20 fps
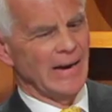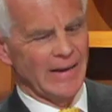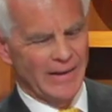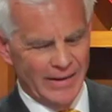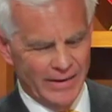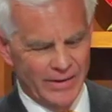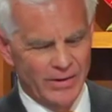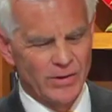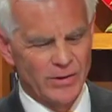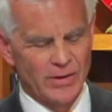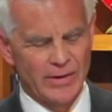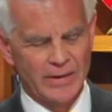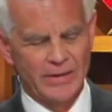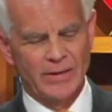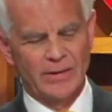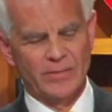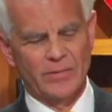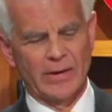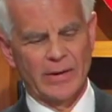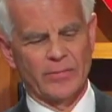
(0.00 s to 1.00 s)
I like your
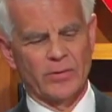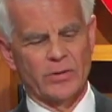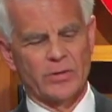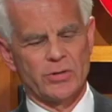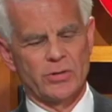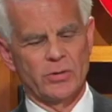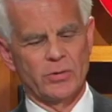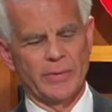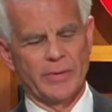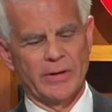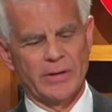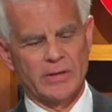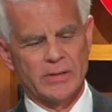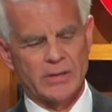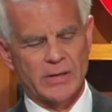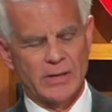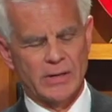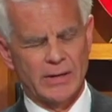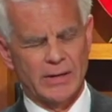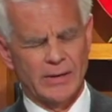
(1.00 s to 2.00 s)
idea of leverage too, because
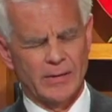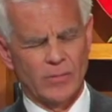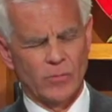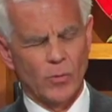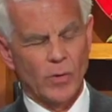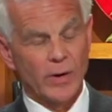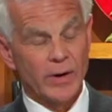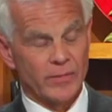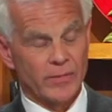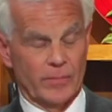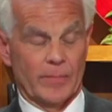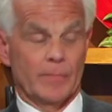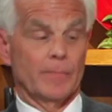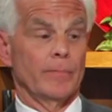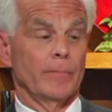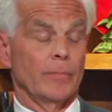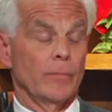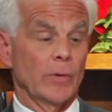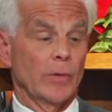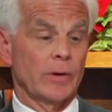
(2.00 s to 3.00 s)
one
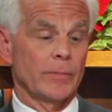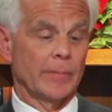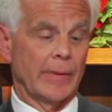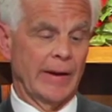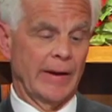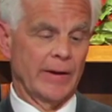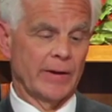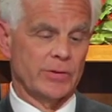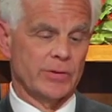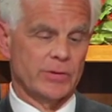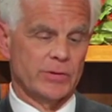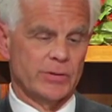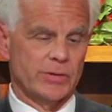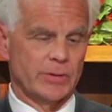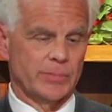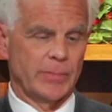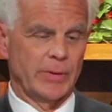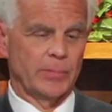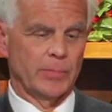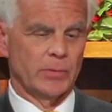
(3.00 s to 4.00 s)
of my answers
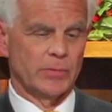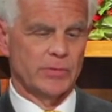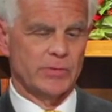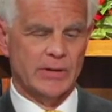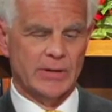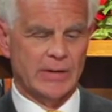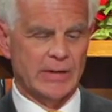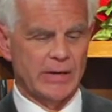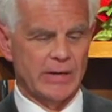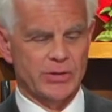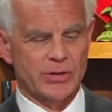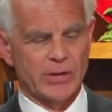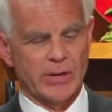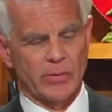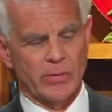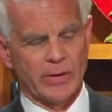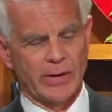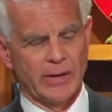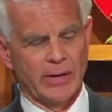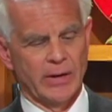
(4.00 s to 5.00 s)
to people who said, "Gosh, how
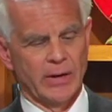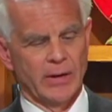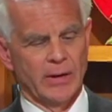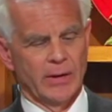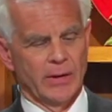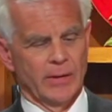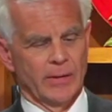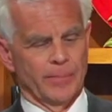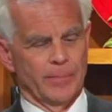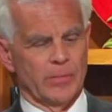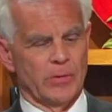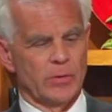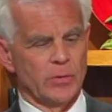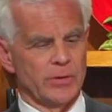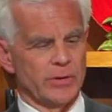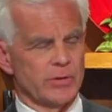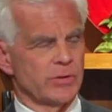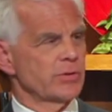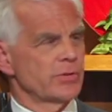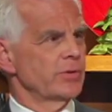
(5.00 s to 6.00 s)
do I do
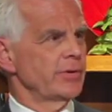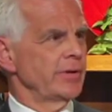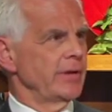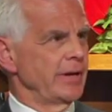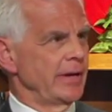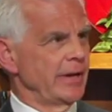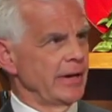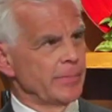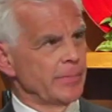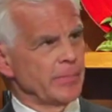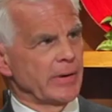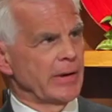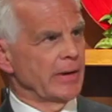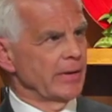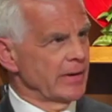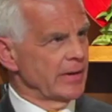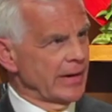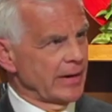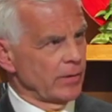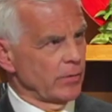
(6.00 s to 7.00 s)
this 30-day up and out,
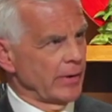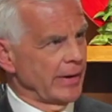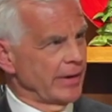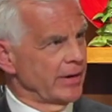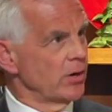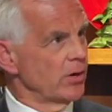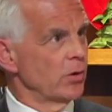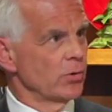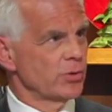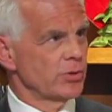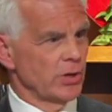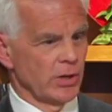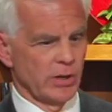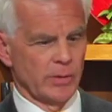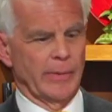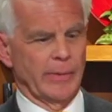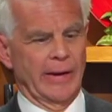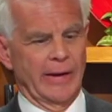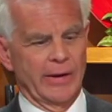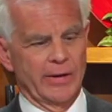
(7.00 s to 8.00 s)
and how do I coach all of
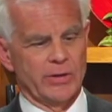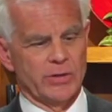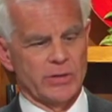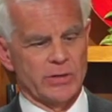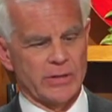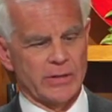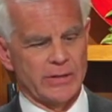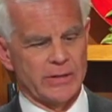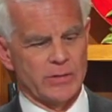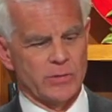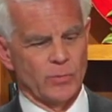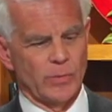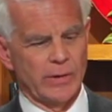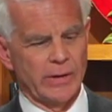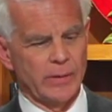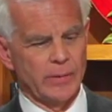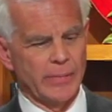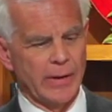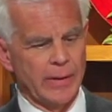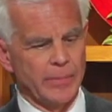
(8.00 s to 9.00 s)
my agents?" And I said,
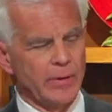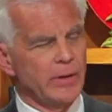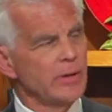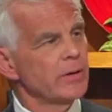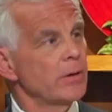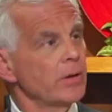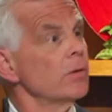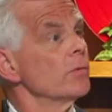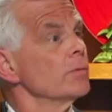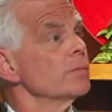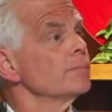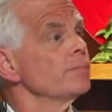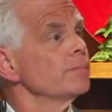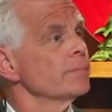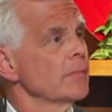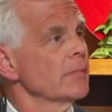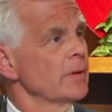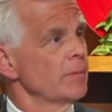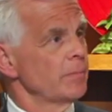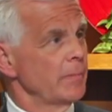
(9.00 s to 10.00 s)
"Well, maybe you don't.
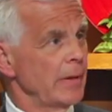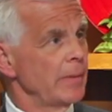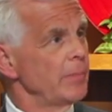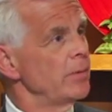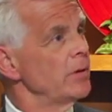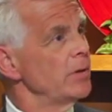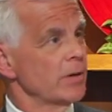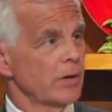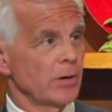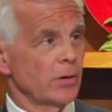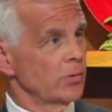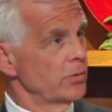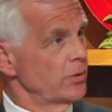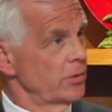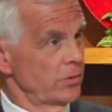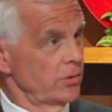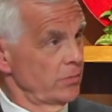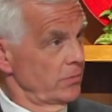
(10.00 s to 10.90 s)
Maybe you coach